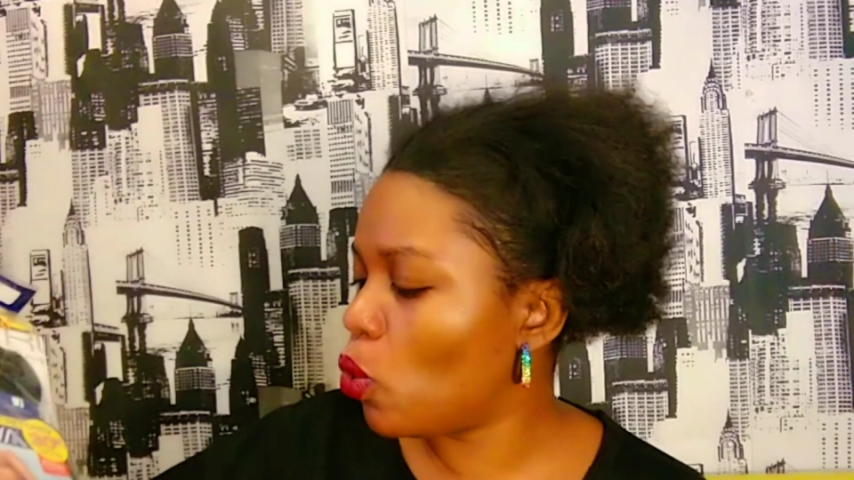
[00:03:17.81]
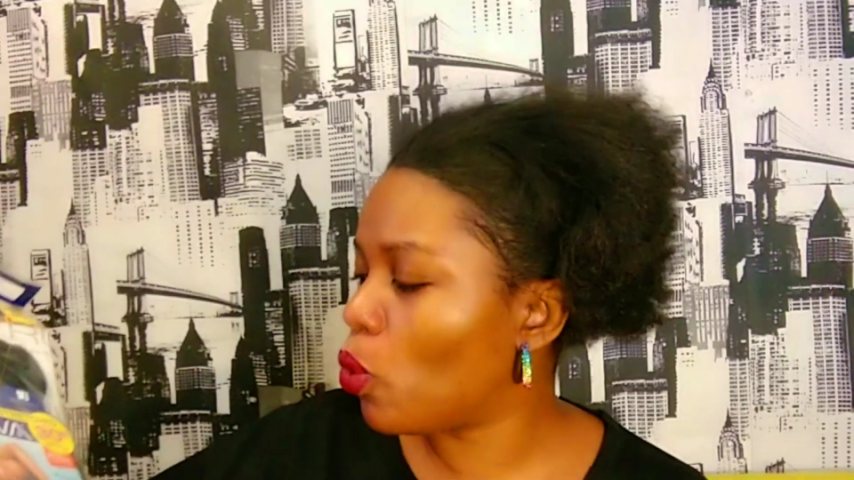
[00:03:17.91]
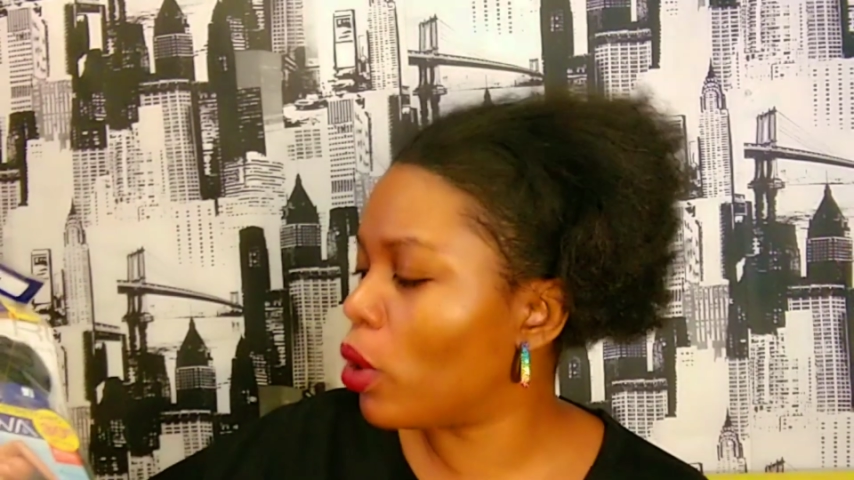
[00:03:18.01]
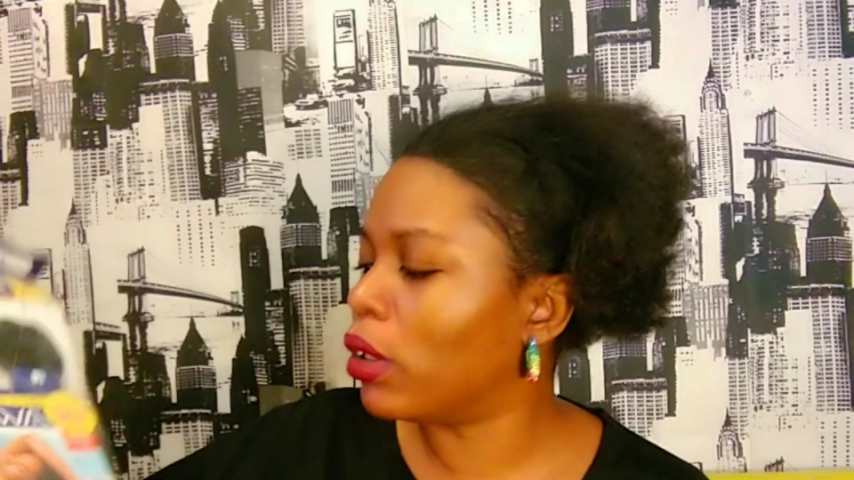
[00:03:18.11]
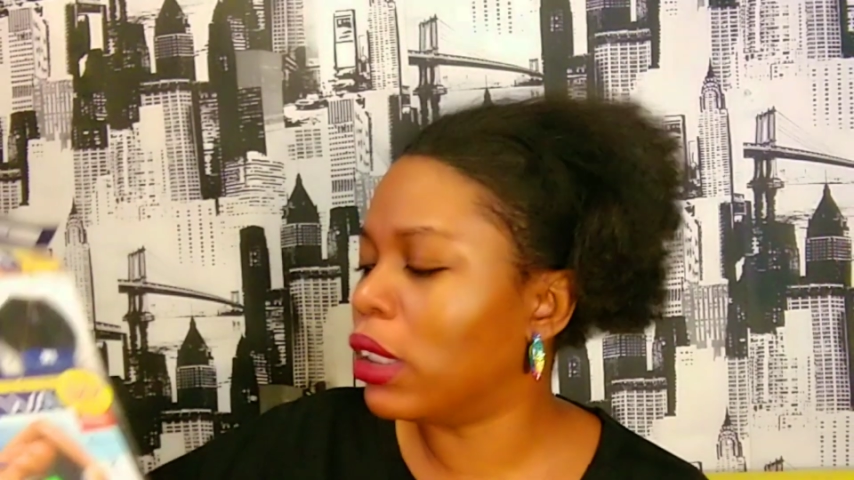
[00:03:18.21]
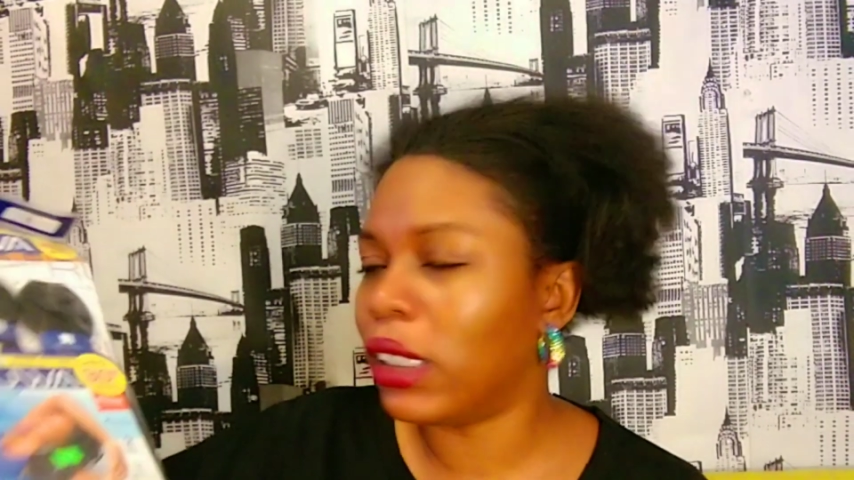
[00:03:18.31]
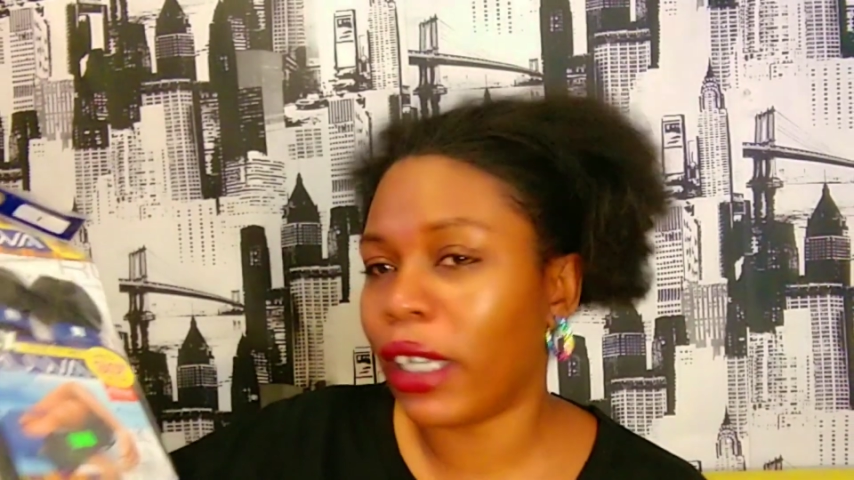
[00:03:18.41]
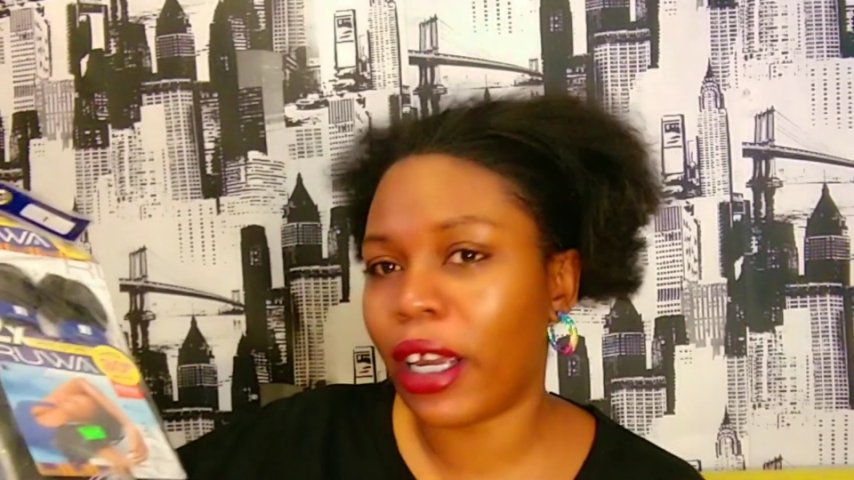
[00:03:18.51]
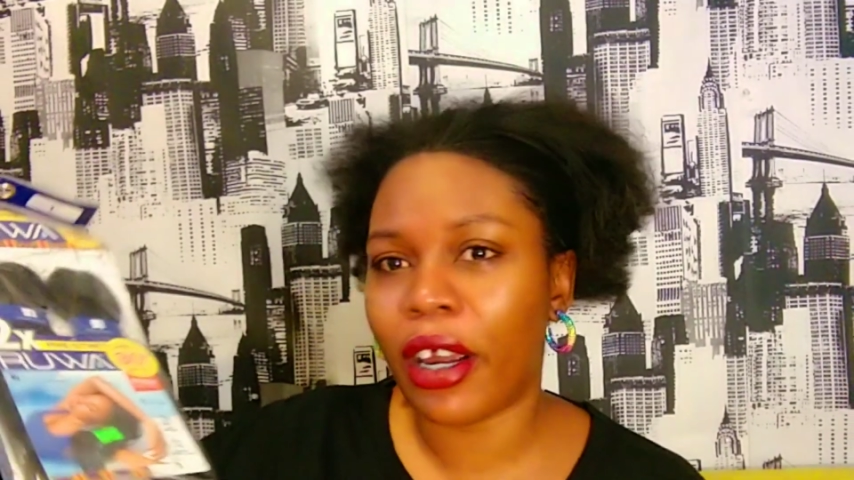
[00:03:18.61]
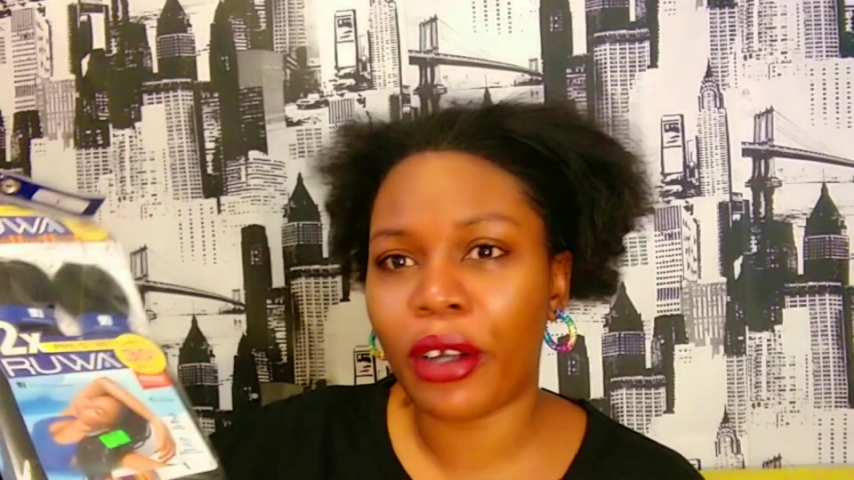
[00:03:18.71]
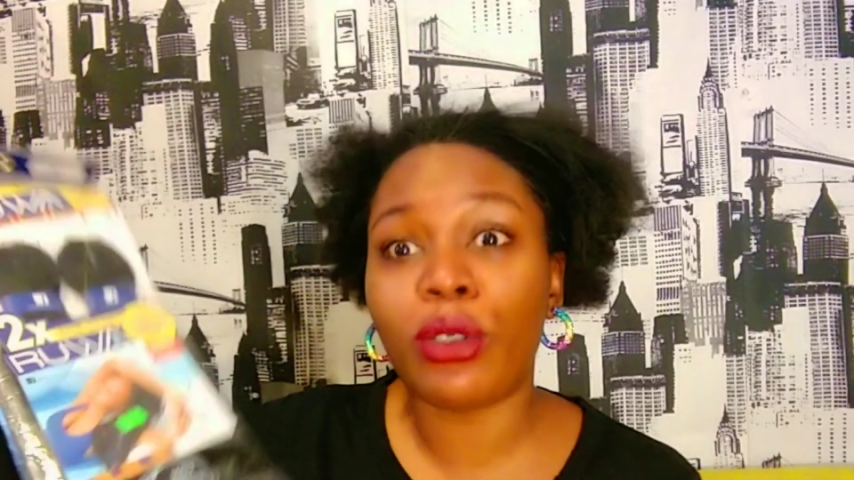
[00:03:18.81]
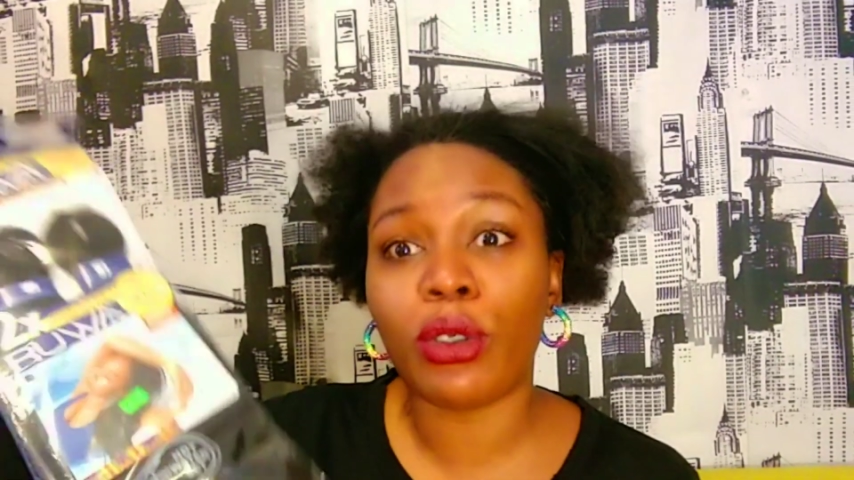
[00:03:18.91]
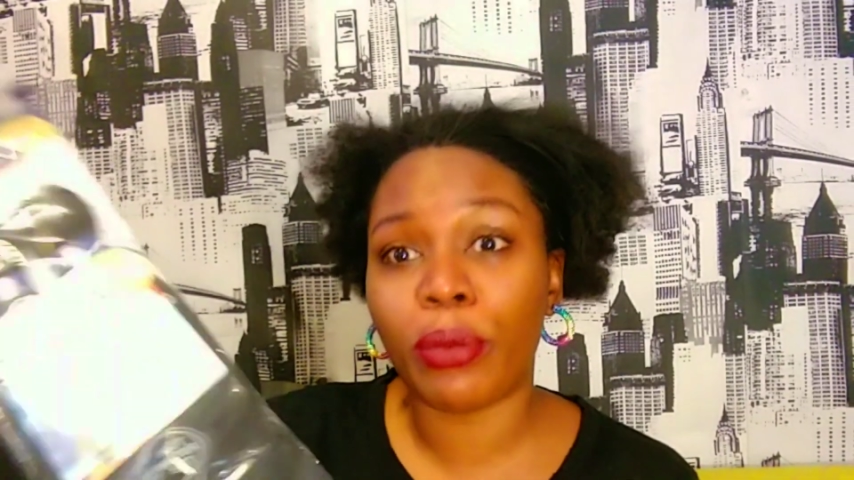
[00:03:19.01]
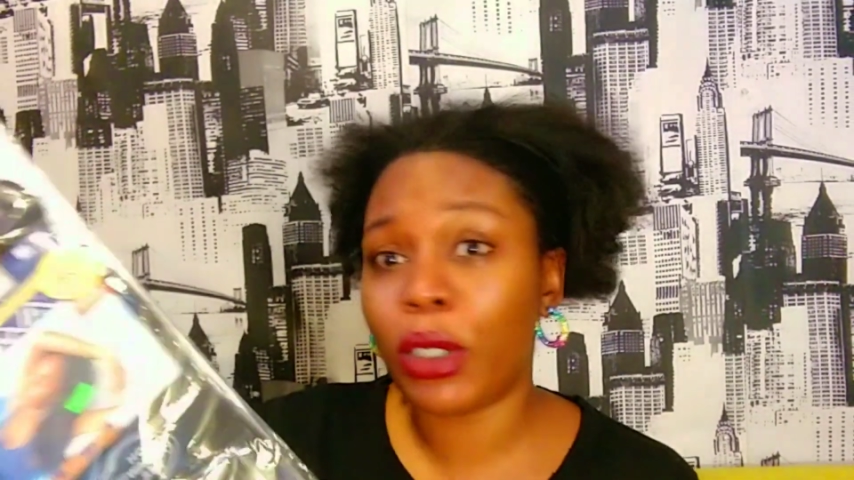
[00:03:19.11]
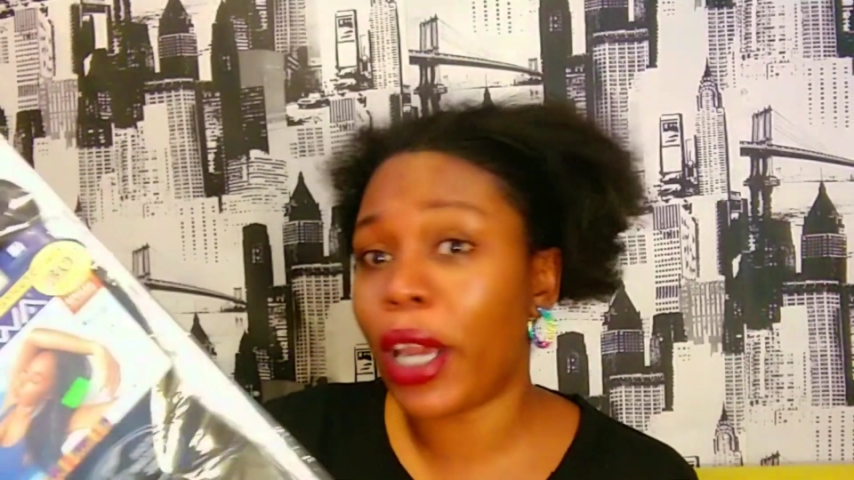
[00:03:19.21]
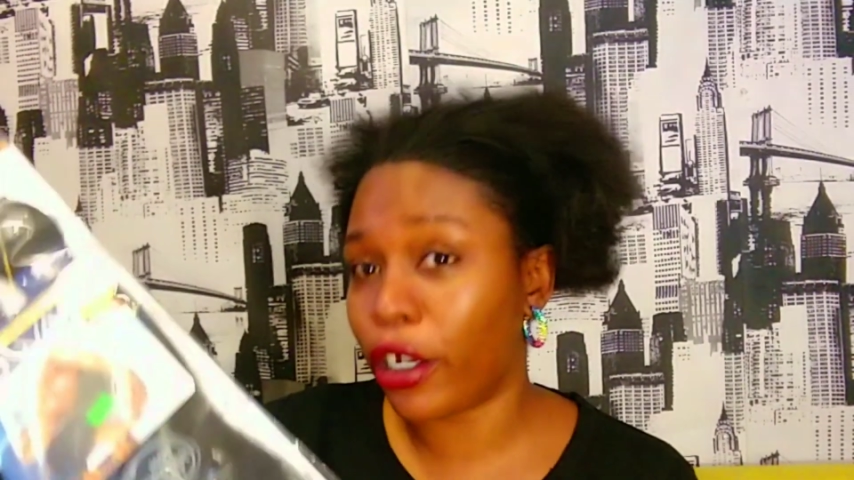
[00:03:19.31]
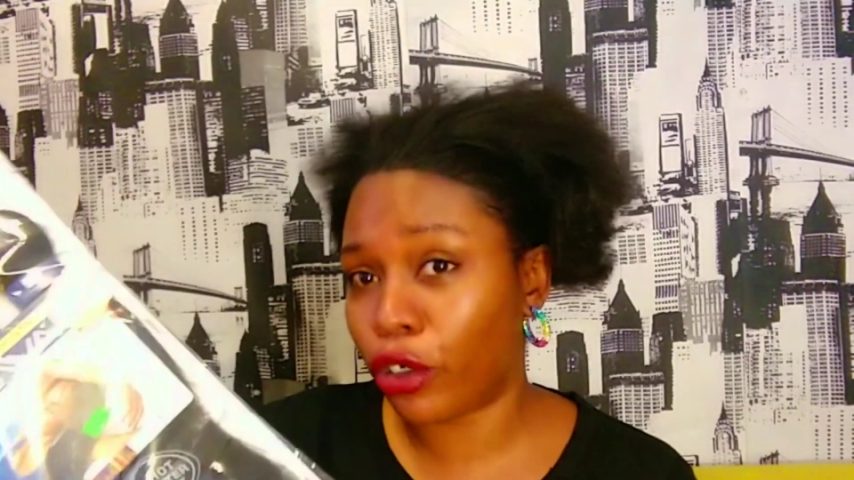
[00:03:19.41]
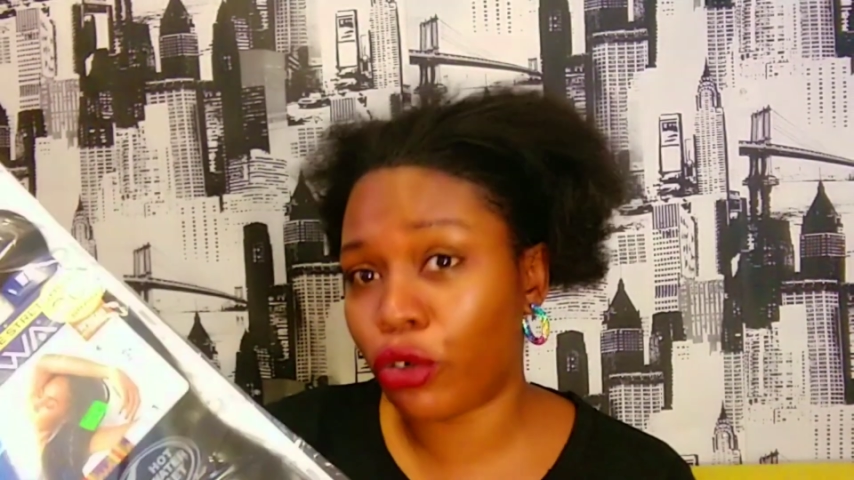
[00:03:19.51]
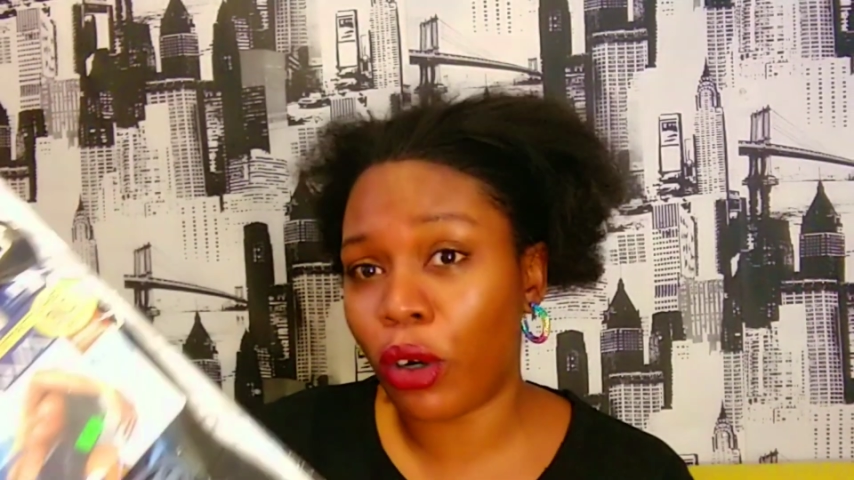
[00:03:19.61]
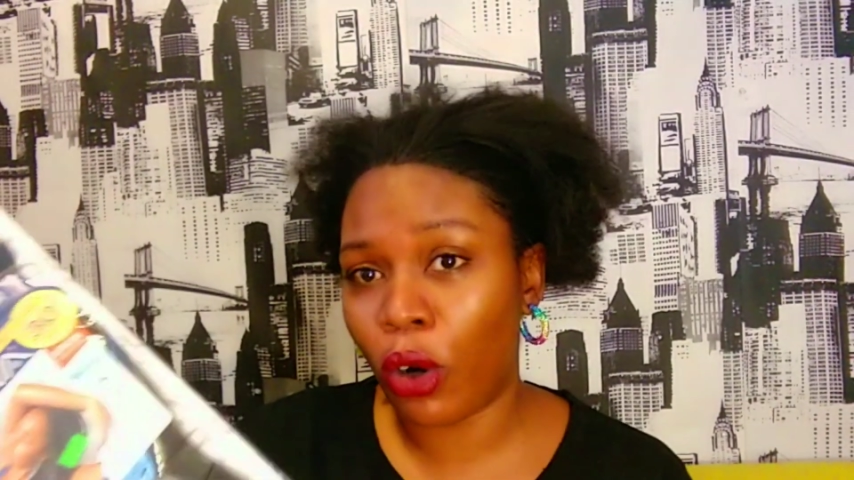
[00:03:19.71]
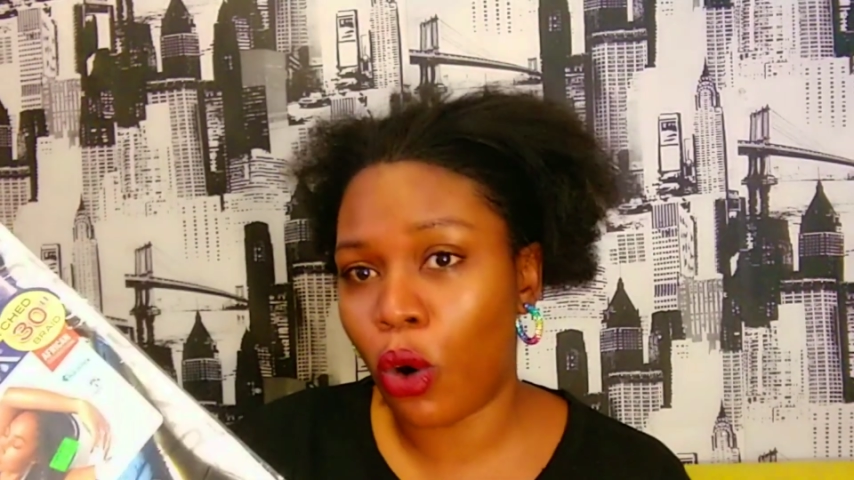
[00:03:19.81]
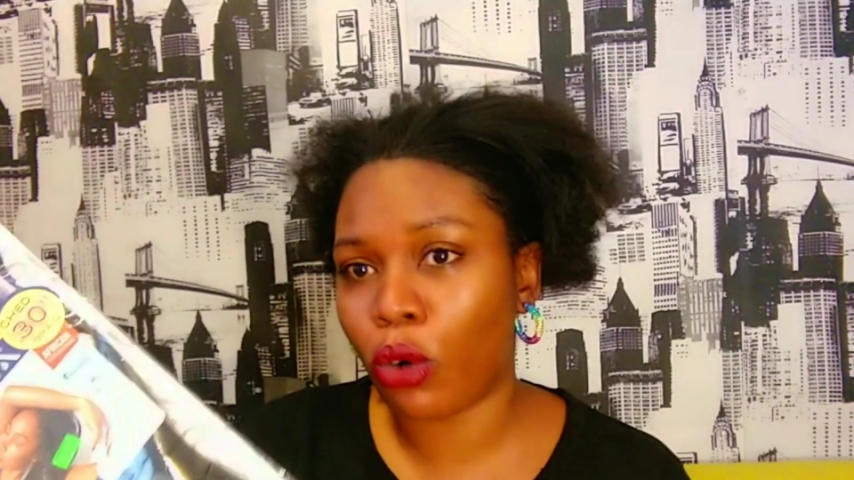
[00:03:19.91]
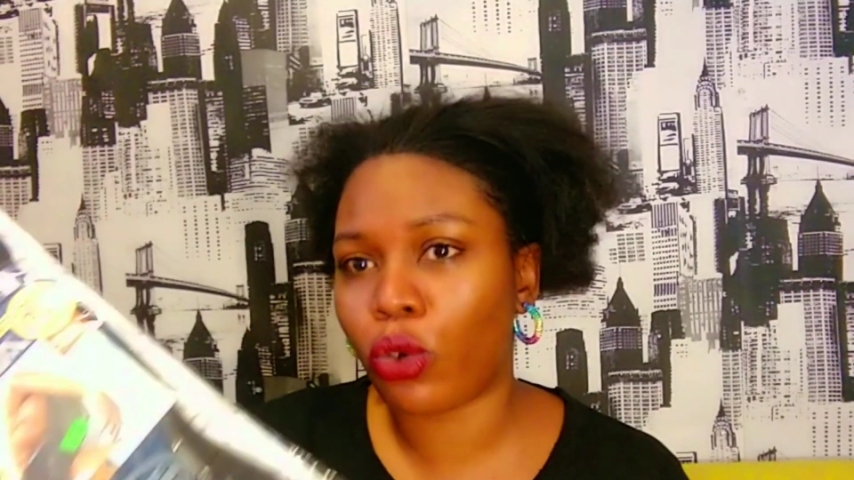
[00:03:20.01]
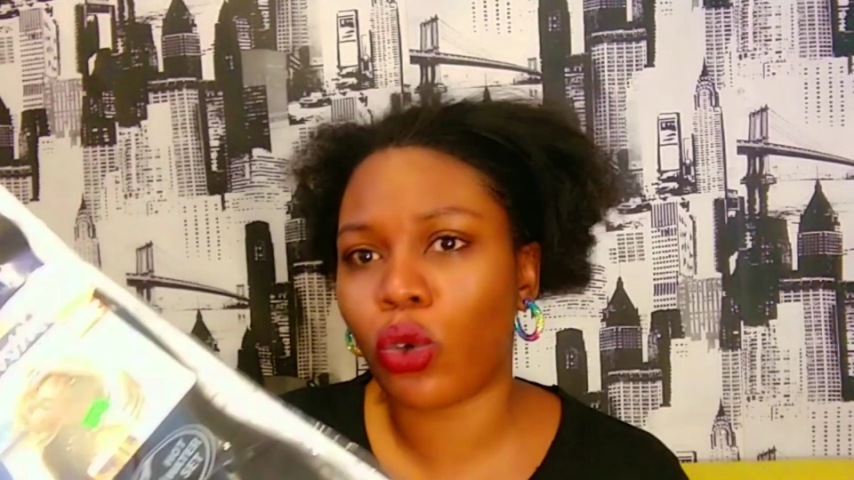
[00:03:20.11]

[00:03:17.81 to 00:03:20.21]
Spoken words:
you want the hair to be extra long,